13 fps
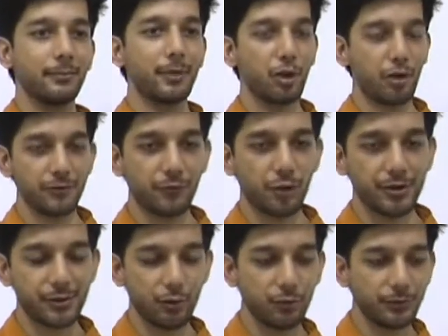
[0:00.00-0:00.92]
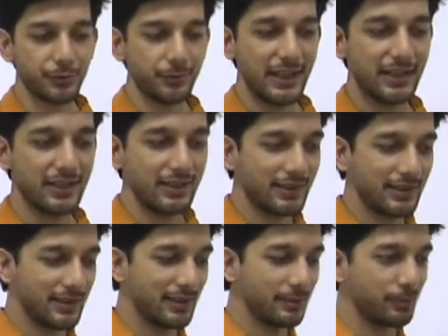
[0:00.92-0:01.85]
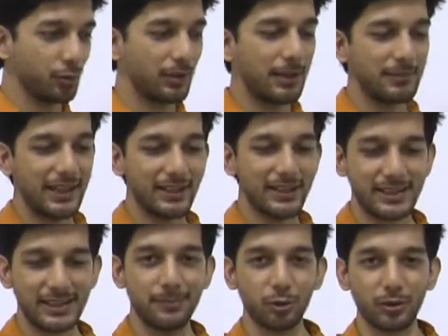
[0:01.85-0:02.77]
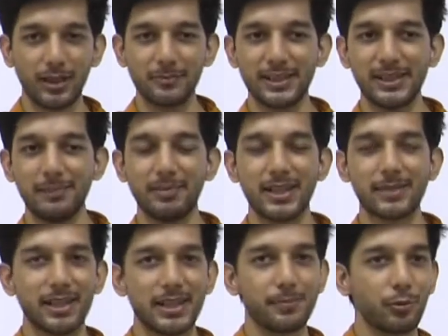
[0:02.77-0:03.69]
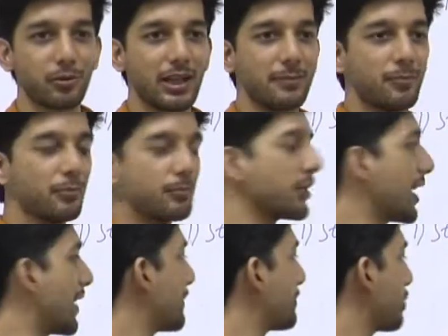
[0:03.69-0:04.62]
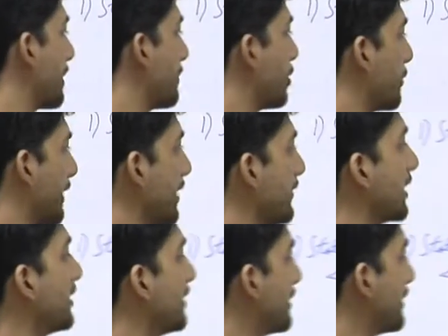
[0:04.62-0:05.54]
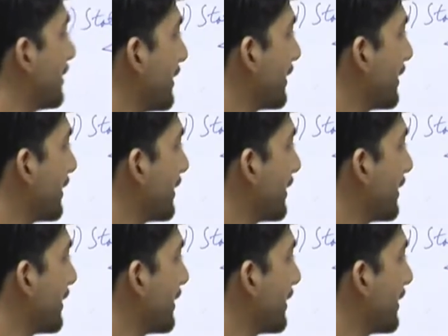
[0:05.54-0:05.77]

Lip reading: Because of course you have to make a program like a C program, a C++ program, Java program or whatever.